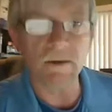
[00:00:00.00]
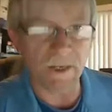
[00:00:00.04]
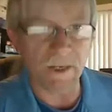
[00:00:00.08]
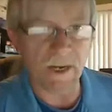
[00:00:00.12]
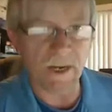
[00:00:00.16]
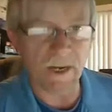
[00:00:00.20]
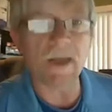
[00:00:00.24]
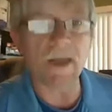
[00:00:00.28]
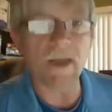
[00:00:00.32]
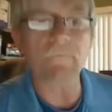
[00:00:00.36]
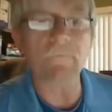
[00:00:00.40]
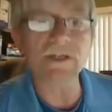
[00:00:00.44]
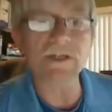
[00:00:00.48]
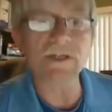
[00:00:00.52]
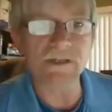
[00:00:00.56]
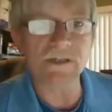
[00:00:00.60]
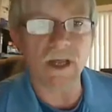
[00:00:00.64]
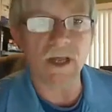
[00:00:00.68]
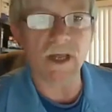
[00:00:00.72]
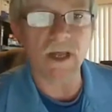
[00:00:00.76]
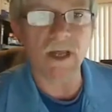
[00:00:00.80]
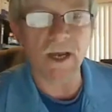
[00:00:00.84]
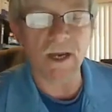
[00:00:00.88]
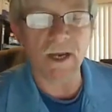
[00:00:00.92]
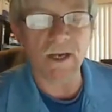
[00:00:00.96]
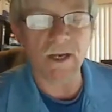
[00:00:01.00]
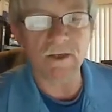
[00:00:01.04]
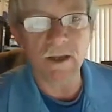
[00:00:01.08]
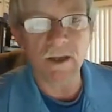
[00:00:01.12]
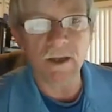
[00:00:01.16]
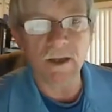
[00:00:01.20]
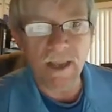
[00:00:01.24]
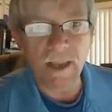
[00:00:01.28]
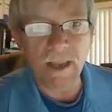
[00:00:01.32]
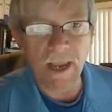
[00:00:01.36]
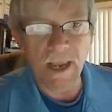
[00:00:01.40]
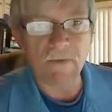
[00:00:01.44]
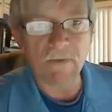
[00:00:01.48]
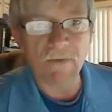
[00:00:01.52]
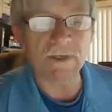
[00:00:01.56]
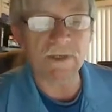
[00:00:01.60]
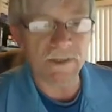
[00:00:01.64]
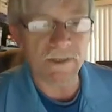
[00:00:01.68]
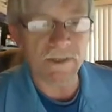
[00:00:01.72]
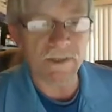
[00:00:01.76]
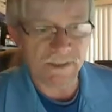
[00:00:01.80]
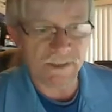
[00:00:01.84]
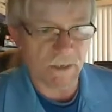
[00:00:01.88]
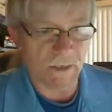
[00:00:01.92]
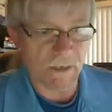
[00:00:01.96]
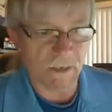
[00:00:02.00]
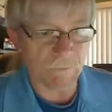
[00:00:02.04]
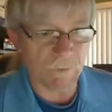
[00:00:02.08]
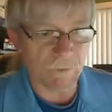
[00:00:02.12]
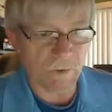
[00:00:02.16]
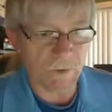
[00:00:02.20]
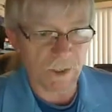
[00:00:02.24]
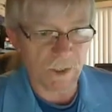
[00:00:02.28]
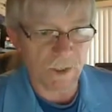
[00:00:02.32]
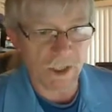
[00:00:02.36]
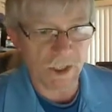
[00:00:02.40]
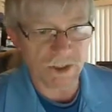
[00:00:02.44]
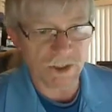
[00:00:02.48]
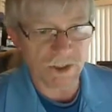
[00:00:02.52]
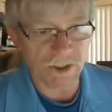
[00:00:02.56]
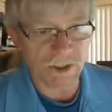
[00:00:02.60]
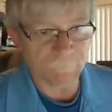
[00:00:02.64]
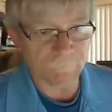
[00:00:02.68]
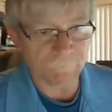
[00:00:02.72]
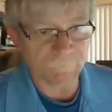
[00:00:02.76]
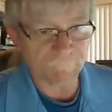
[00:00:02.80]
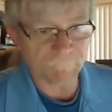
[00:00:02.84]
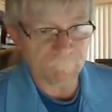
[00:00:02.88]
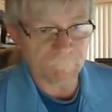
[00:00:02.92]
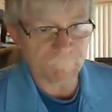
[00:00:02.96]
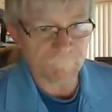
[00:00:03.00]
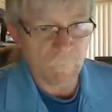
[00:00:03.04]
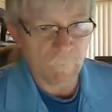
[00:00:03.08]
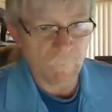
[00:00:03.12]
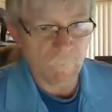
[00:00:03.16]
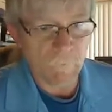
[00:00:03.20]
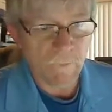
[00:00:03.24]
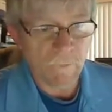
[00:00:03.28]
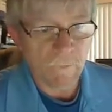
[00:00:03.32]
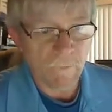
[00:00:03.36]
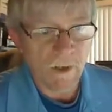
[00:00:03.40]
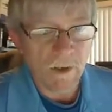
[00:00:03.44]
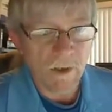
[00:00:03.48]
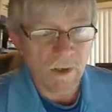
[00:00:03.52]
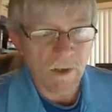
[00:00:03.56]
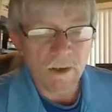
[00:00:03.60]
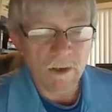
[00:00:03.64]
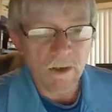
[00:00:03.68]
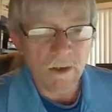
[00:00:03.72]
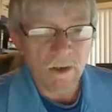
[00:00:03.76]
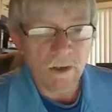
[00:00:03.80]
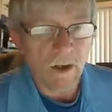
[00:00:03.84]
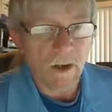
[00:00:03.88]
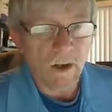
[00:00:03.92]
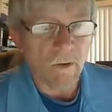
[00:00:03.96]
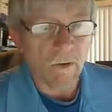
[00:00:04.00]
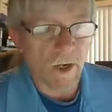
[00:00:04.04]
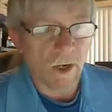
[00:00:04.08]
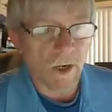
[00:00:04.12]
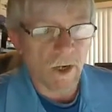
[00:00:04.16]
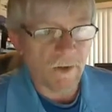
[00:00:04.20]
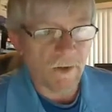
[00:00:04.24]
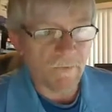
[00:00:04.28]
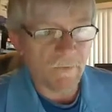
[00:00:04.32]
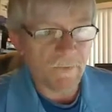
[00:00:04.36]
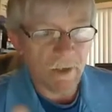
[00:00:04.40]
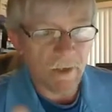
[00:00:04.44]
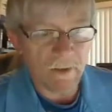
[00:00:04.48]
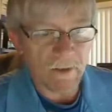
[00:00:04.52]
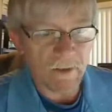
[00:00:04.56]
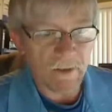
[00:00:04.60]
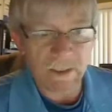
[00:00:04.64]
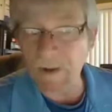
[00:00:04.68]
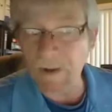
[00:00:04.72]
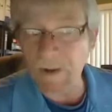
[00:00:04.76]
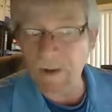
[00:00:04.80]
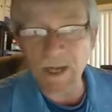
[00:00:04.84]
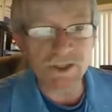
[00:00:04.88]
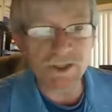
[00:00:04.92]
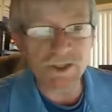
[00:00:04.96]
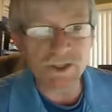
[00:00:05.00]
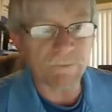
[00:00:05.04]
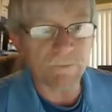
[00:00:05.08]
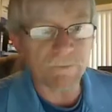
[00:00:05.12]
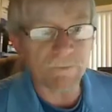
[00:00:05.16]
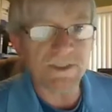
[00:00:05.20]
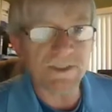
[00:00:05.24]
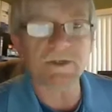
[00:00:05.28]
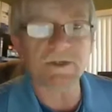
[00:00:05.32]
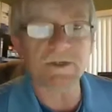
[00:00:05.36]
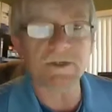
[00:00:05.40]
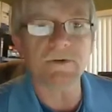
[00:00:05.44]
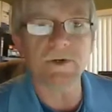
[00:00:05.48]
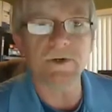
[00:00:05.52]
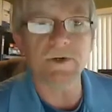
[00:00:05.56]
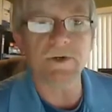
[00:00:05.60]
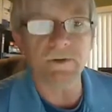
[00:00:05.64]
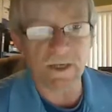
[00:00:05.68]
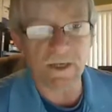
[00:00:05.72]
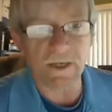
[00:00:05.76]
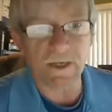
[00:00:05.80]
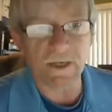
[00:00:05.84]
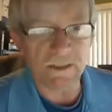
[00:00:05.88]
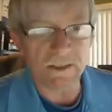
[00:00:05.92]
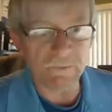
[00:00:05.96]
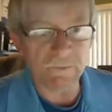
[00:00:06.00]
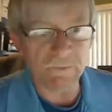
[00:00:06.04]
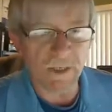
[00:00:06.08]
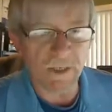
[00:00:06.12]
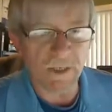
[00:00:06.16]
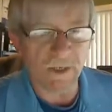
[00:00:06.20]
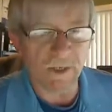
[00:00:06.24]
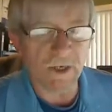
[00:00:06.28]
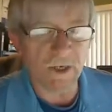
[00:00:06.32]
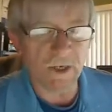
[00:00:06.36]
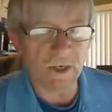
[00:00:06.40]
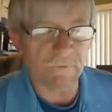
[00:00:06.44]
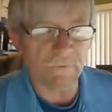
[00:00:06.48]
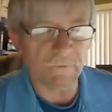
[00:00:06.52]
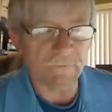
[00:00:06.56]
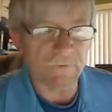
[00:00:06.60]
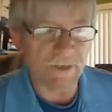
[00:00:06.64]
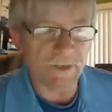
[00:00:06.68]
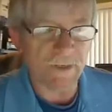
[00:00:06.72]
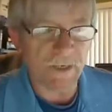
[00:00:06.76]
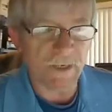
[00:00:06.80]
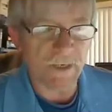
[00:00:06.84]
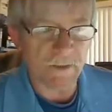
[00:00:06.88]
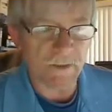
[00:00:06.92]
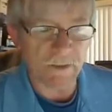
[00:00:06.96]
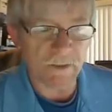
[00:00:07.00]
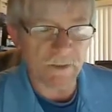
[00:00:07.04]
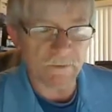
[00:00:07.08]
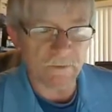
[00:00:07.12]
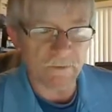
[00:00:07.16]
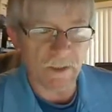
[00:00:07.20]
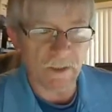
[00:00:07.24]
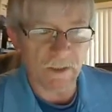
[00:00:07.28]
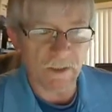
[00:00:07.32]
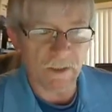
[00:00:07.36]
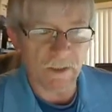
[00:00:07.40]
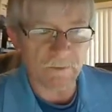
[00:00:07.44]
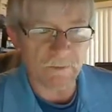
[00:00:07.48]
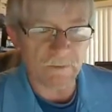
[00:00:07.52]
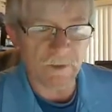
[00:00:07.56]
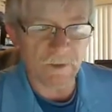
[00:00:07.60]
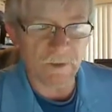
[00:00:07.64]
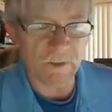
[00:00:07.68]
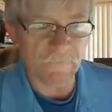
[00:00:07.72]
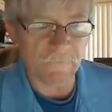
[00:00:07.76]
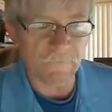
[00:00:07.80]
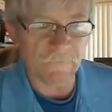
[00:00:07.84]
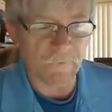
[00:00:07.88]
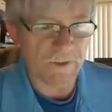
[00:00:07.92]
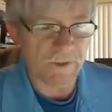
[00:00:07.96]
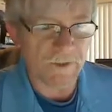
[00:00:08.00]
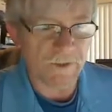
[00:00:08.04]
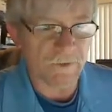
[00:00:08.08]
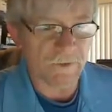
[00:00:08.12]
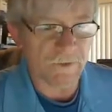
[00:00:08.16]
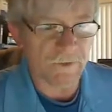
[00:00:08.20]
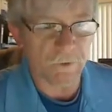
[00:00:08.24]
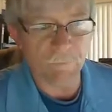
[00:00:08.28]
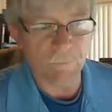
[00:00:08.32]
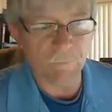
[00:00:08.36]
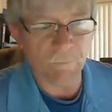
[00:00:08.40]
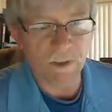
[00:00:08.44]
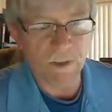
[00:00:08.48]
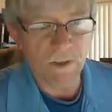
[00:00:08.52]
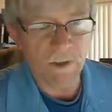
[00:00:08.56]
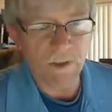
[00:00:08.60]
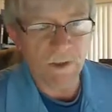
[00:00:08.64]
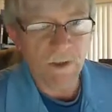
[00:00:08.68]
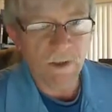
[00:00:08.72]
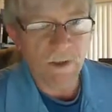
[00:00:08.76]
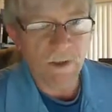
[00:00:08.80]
Let every slide have it in the same location. Well, I think command your material. Again, we kind of covered that in the first group.